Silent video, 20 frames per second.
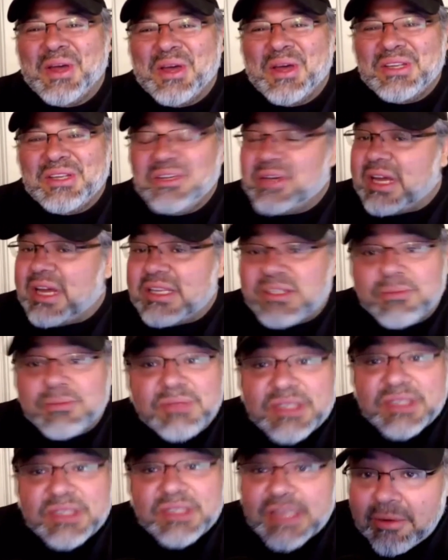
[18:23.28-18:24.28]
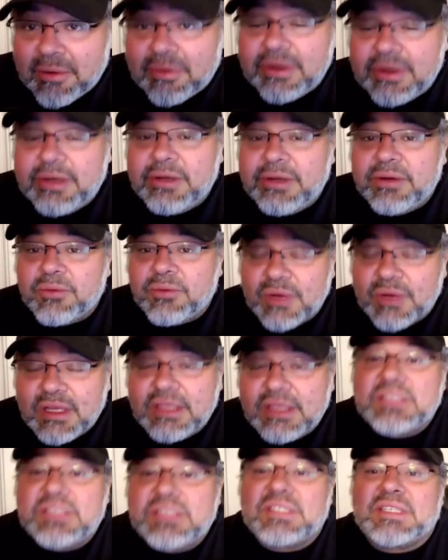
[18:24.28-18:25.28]
You got some scary,
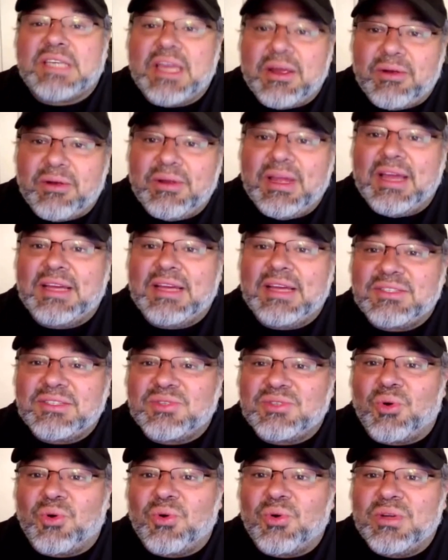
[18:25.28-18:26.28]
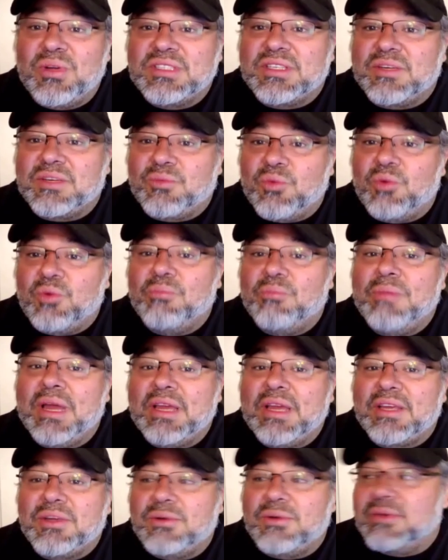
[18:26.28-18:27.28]
really scary ass stories that will
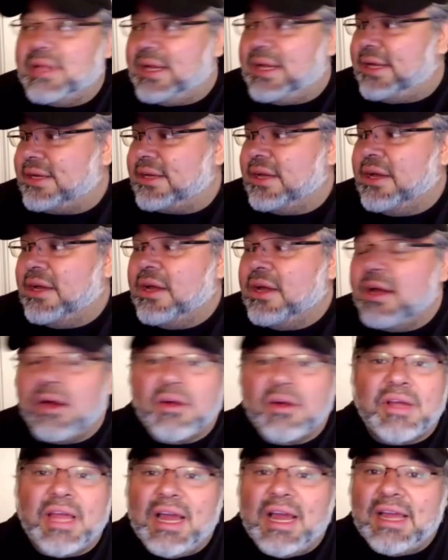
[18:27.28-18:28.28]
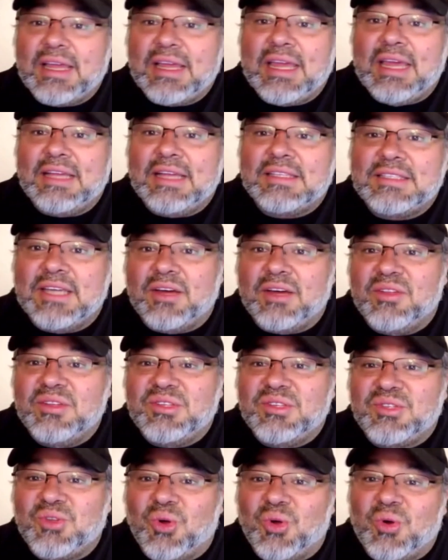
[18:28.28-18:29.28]
make you like, okay, I can't tell
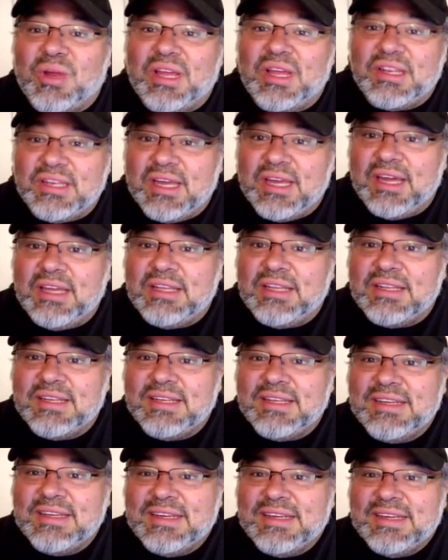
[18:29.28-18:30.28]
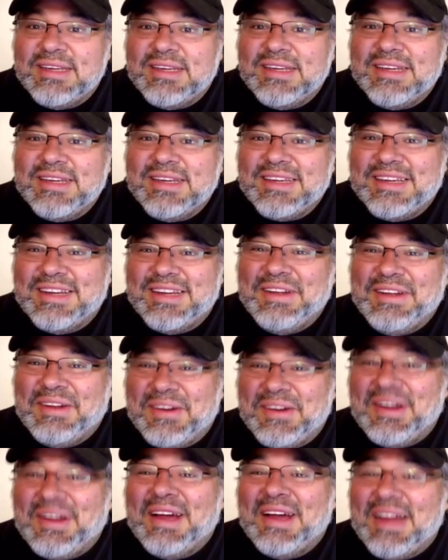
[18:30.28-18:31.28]
this story at night. You
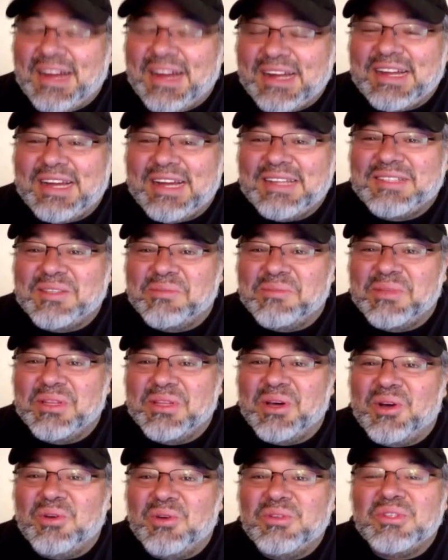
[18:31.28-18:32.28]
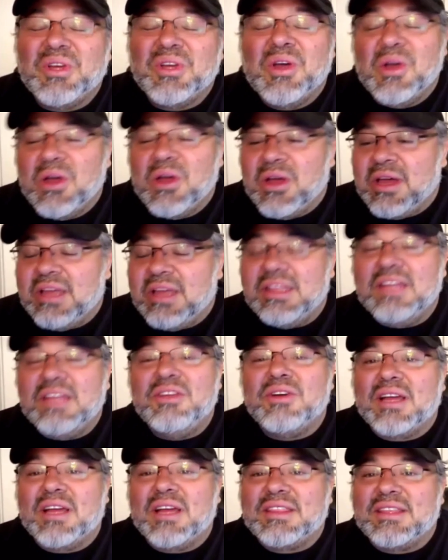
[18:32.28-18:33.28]
know, I got some of those. And then you
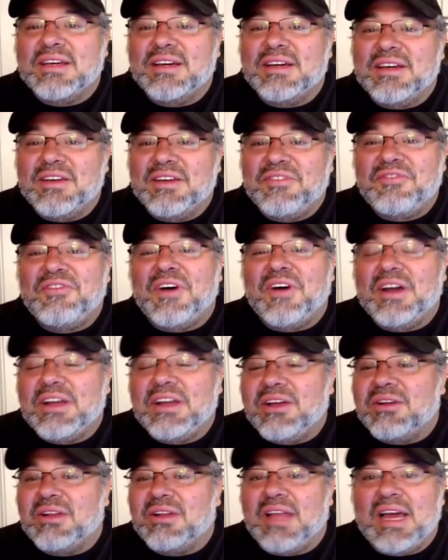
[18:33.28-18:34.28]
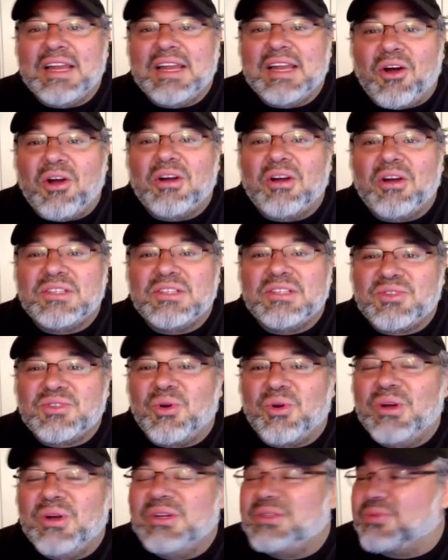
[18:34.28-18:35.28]
got the funnier, lighthearted
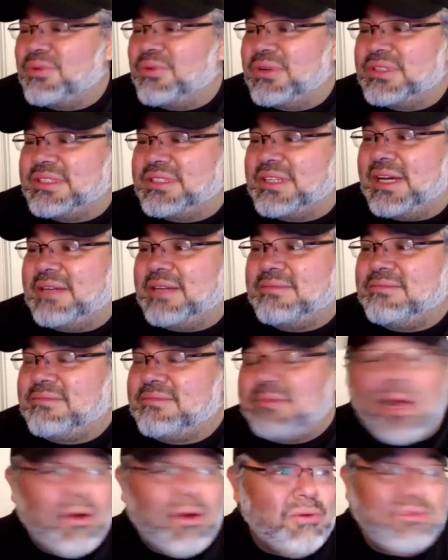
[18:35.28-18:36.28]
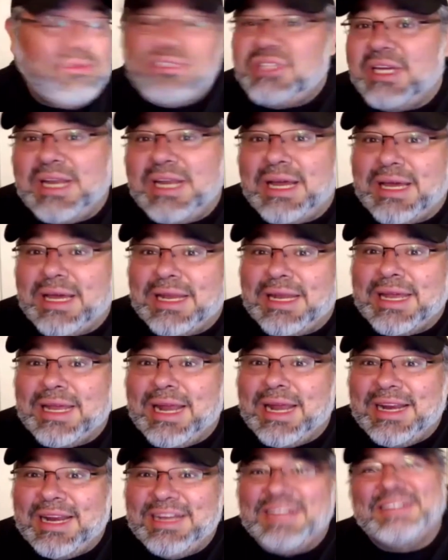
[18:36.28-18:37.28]
stories where it's like, oh shit, I gotta get
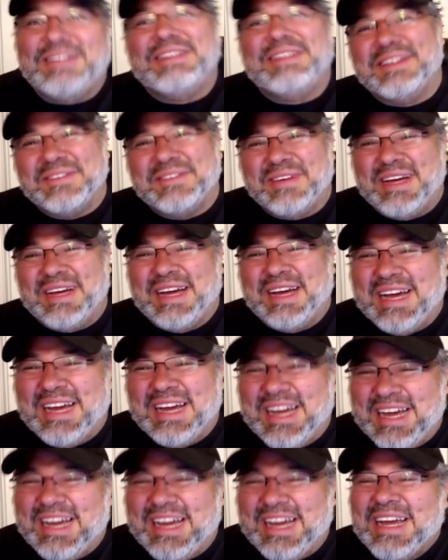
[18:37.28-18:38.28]
out of here. You know,